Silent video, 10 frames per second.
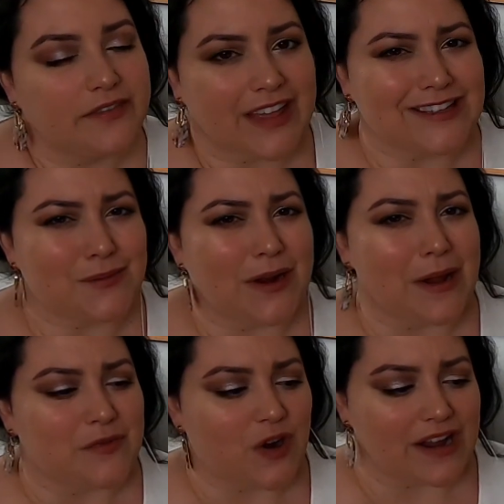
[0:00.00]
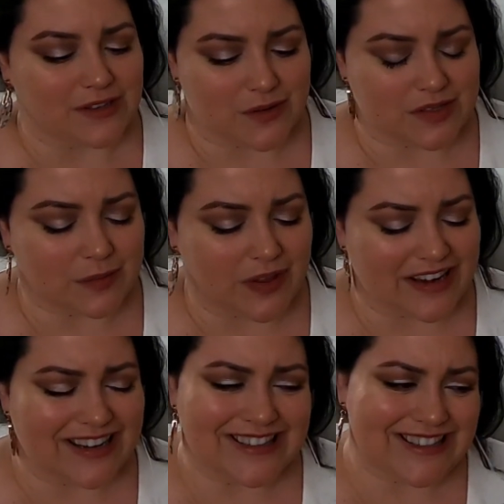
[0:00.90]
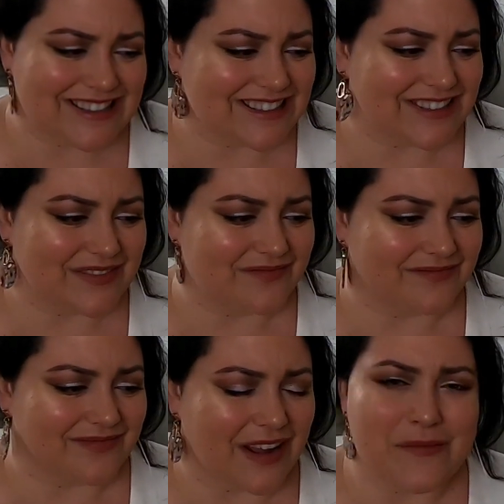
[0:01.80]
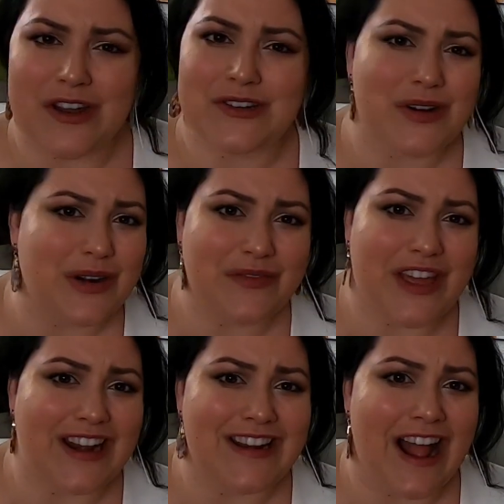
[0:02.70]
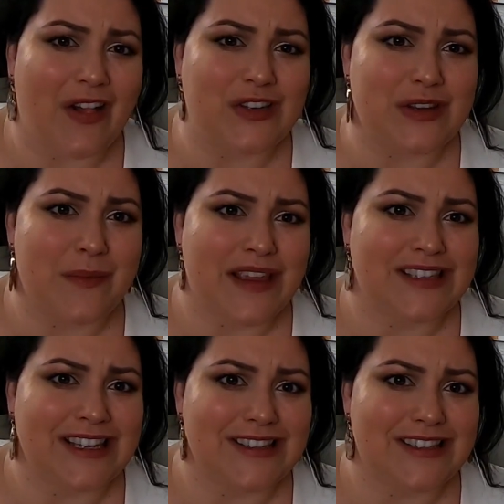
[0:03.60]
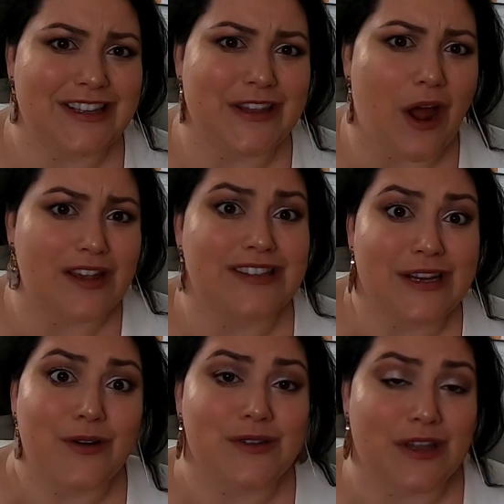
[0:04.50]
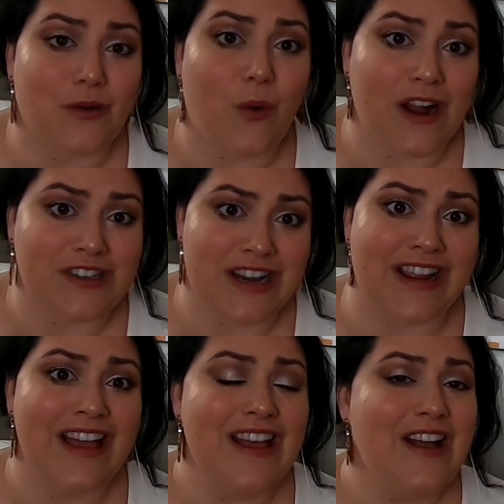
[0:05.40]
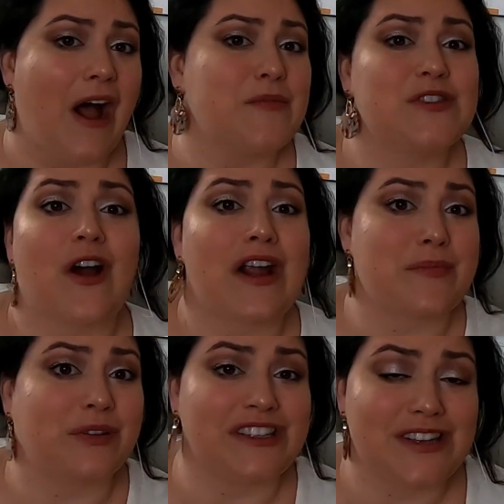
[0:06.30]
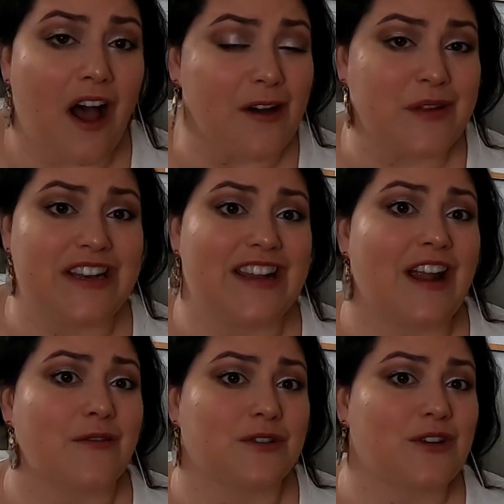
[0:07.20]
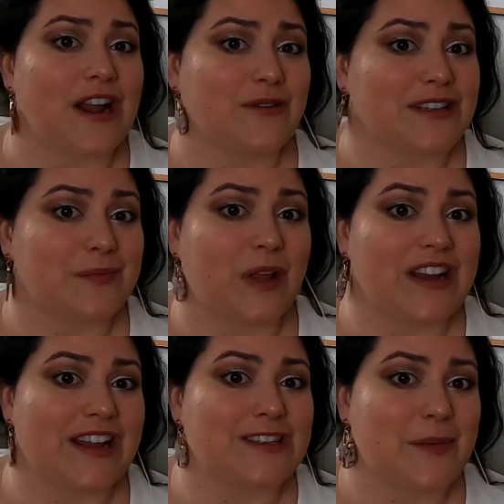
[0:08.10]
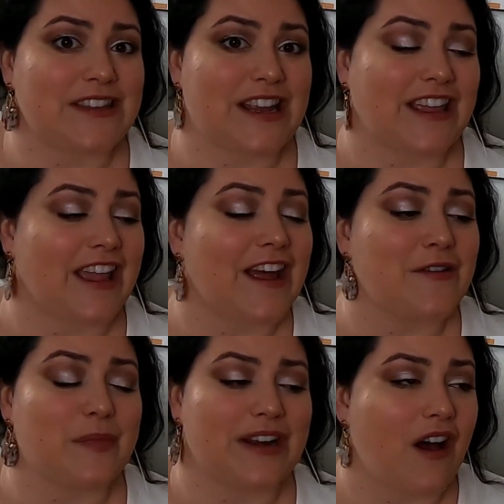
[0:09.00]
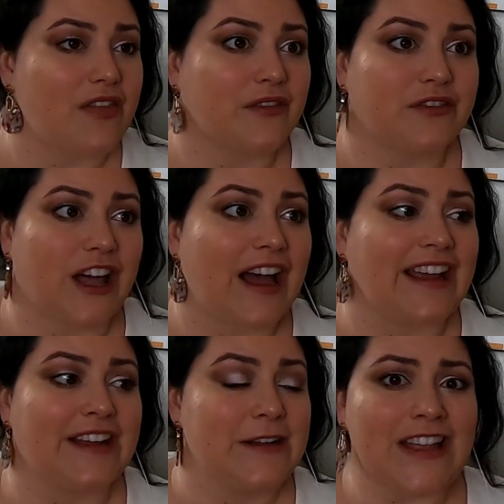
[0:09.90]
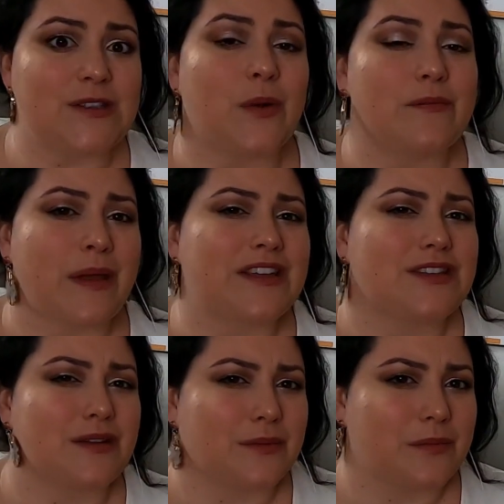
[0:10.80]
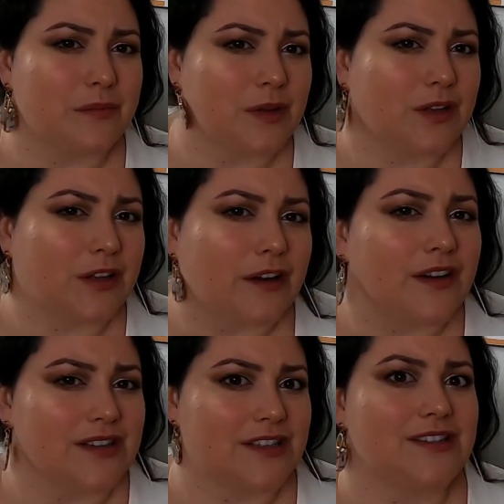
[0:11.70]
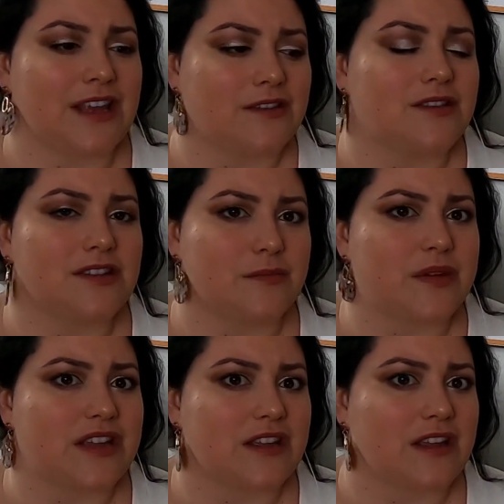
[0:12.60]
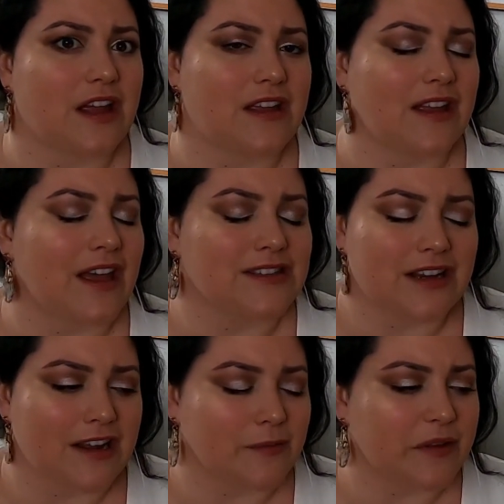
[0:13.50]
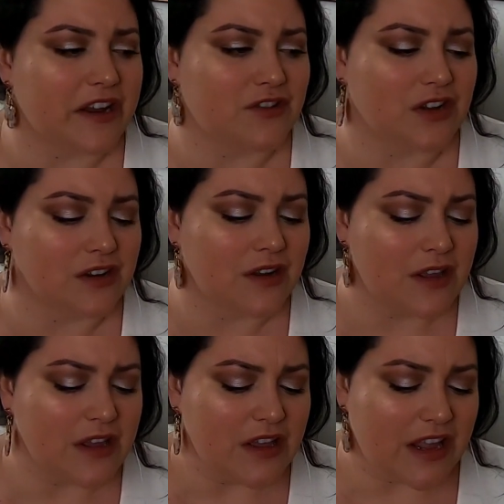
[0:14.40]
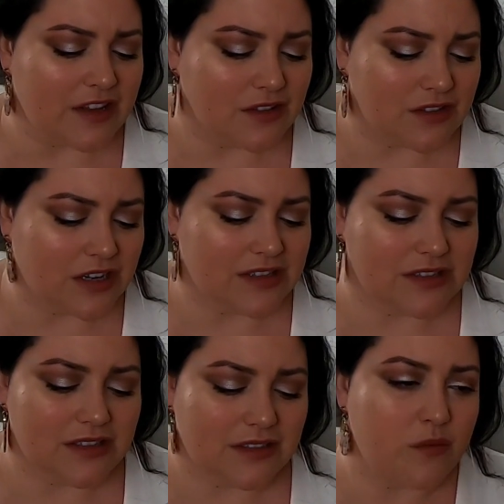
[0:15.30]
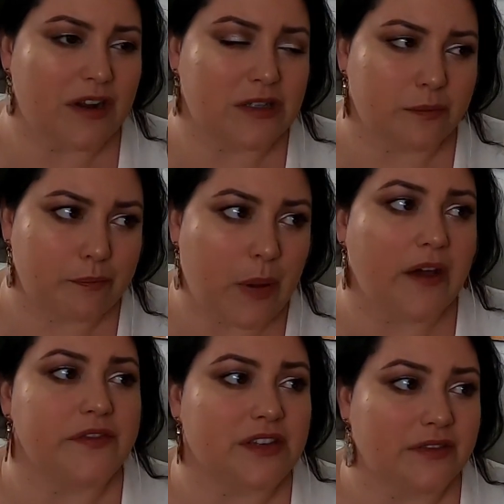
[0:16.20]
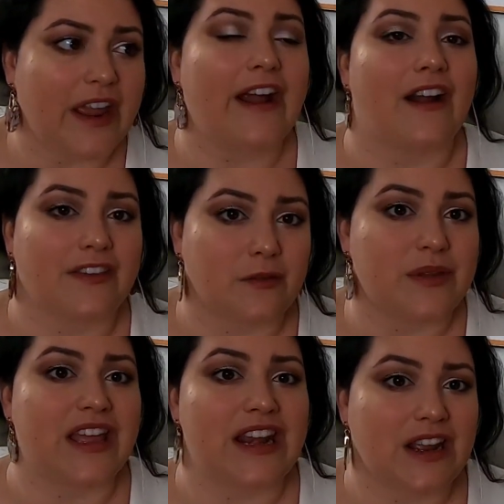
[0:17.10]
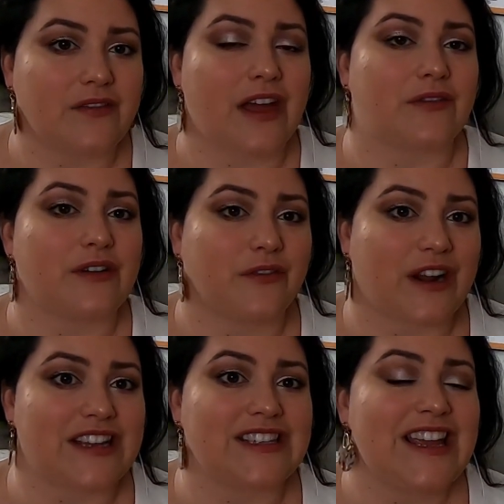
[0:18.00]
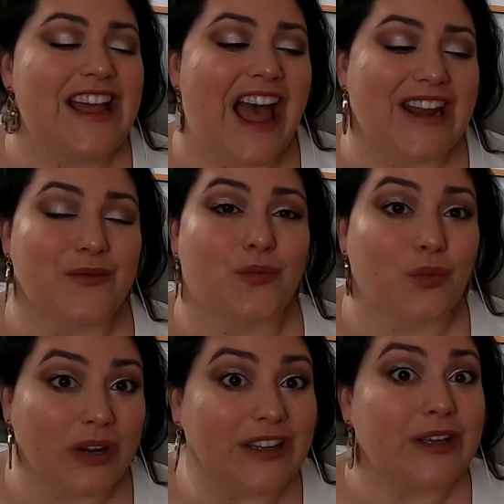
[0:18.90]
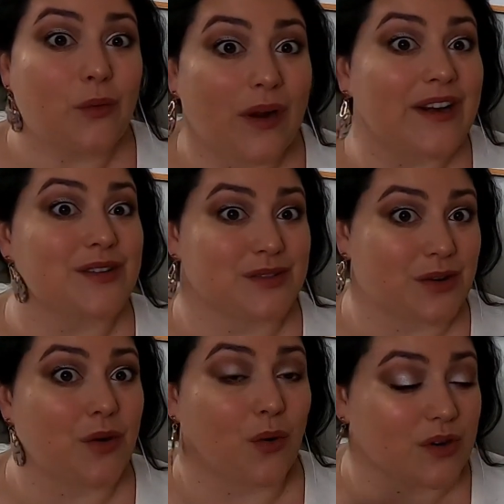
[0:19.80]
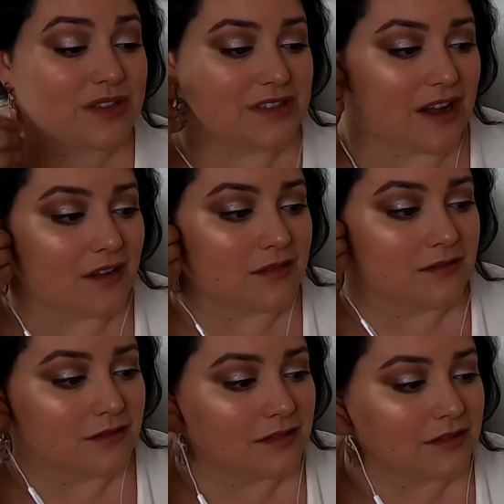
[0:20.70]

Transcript: That's what I'm trying to explain. I'm not sure if that analogy makes sense to the non-singers that are watching. I'm sorry, please comment and I will try to explain it as best I can. on the fly, that's what makes the clearest sense to me as an explanation. It's just too much puffs of air at the beginning of every phrase, and it really wears your chords down.